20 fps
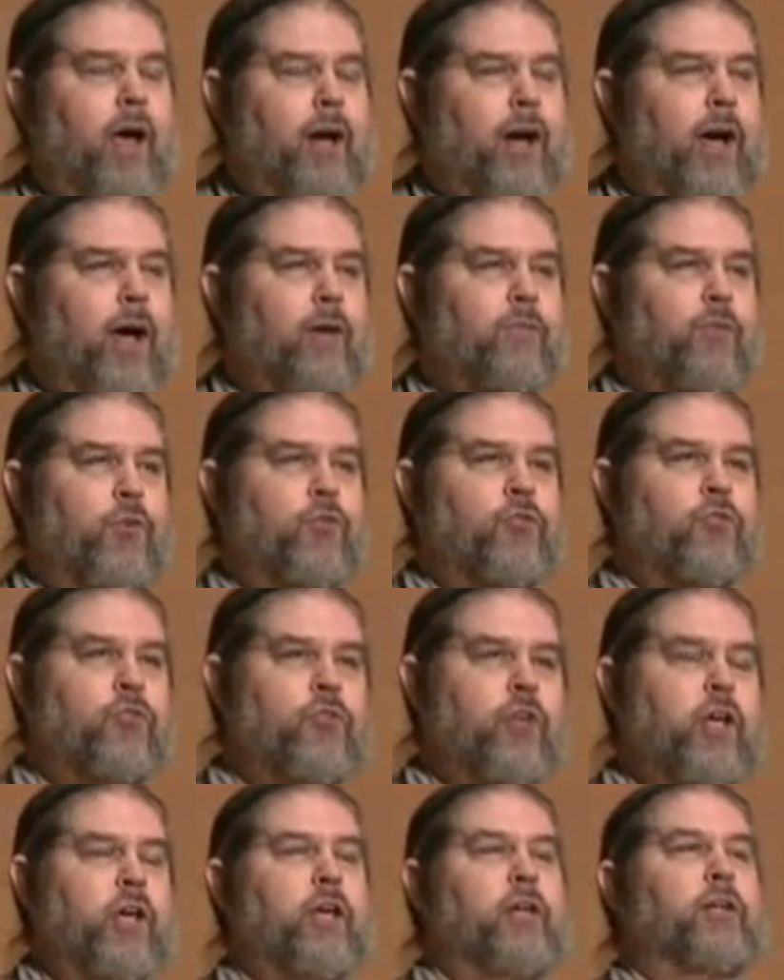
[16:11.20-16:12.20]
And I have this
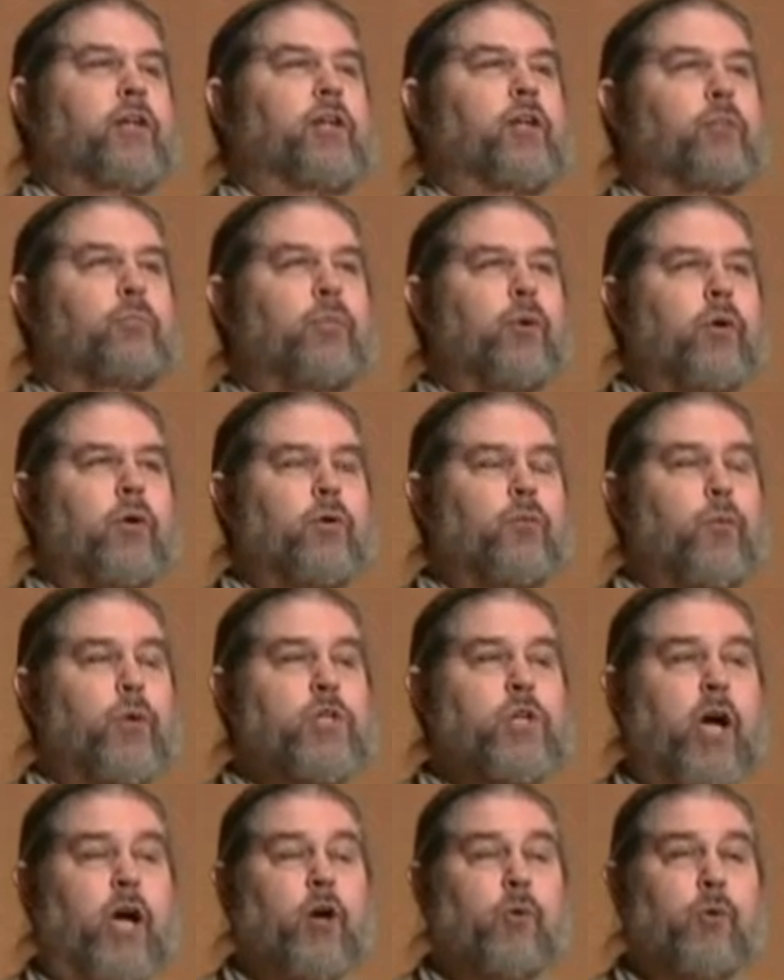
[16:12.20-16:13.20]
skinny little book,
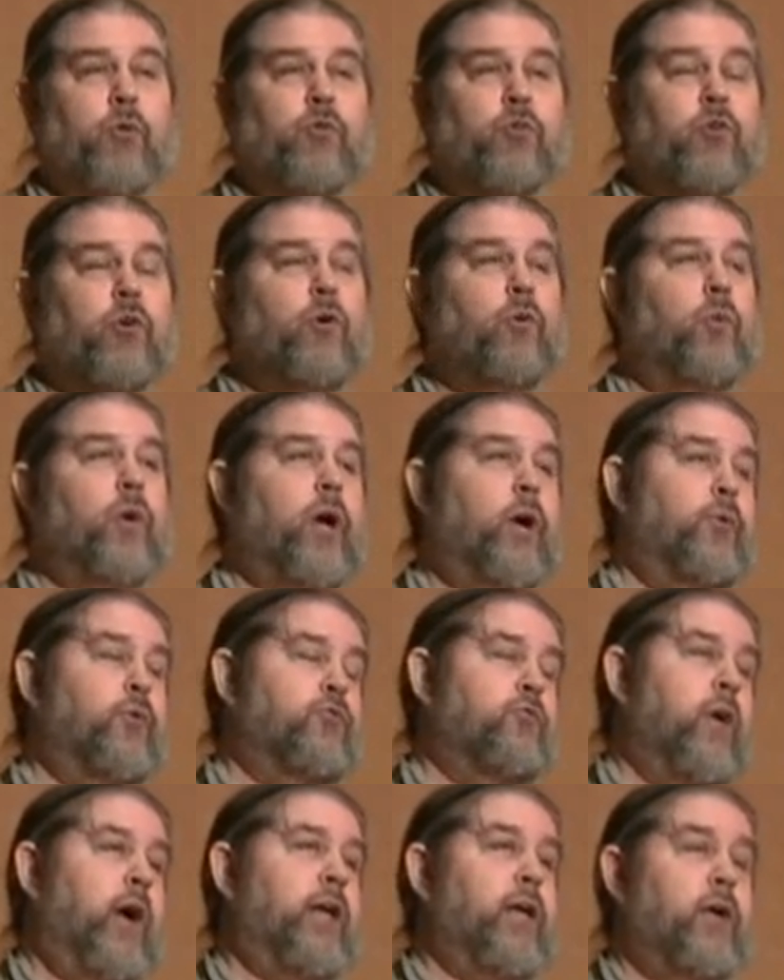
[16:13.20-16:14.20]
which I always knew when I
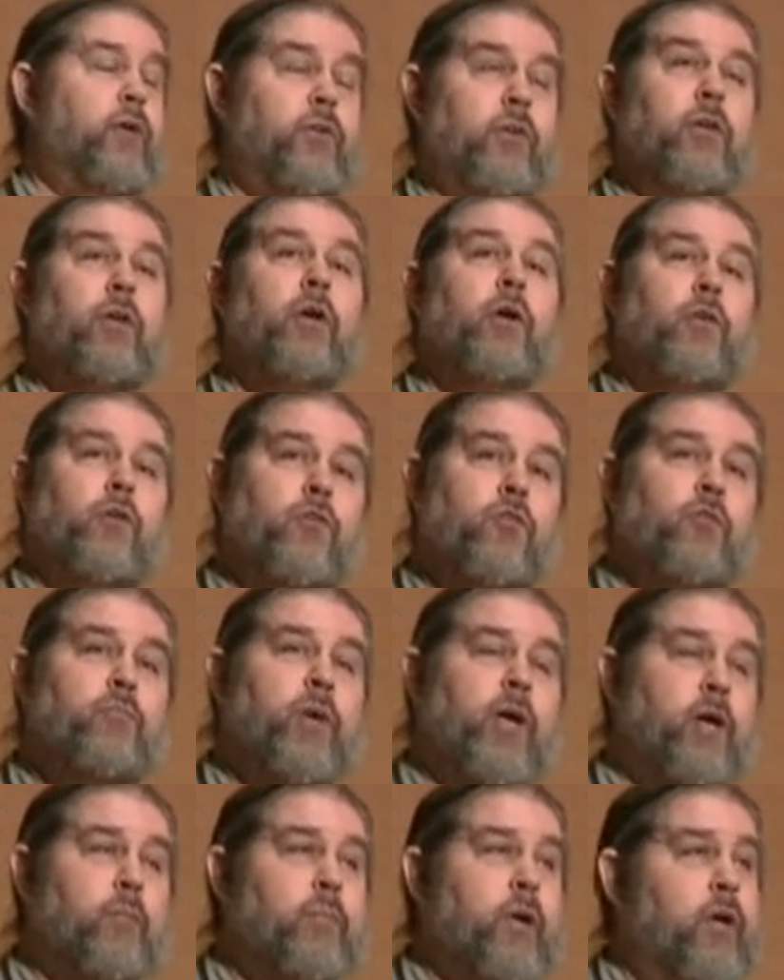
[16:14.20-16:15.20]
was writing it, this would
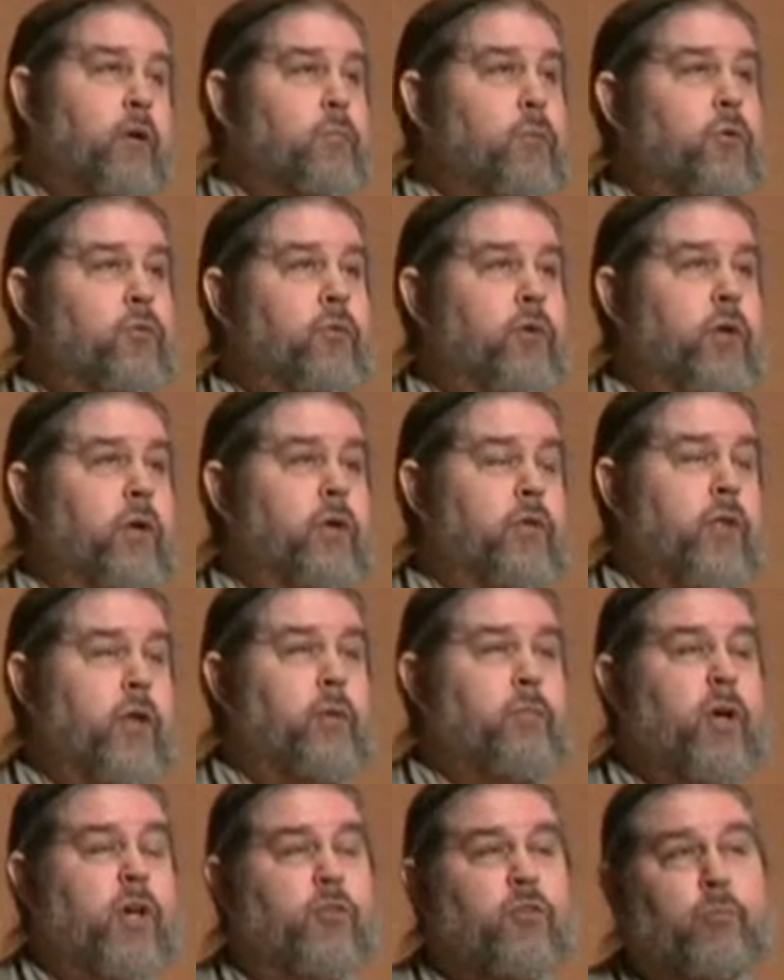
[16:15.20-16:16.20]
make a better movie
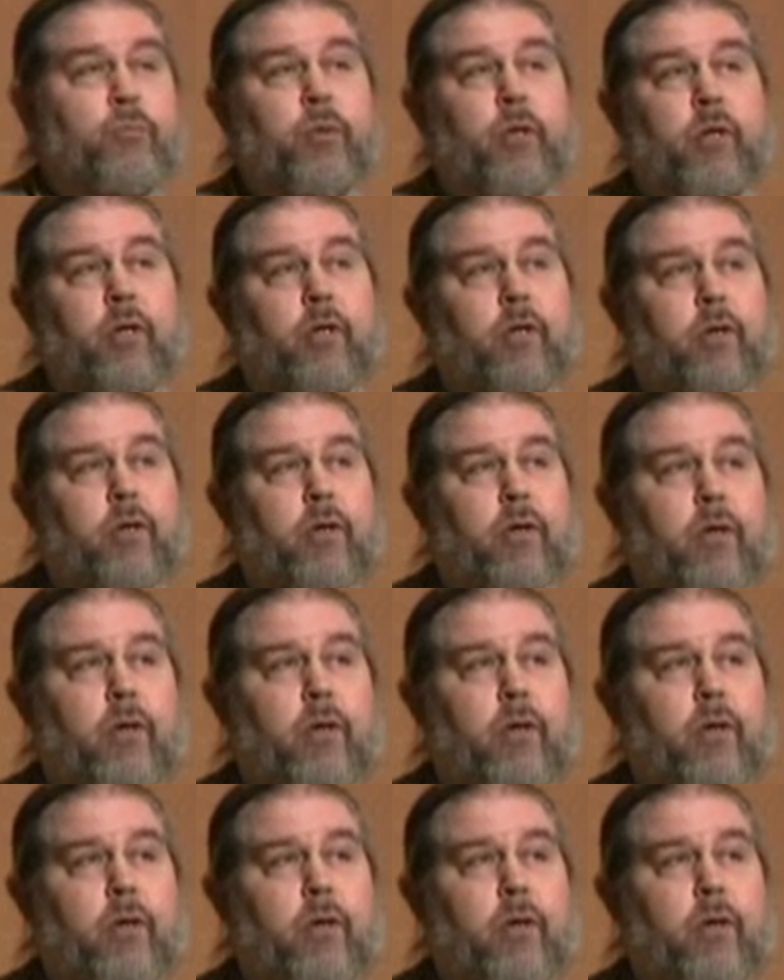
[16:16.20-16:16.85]
than it makes a book.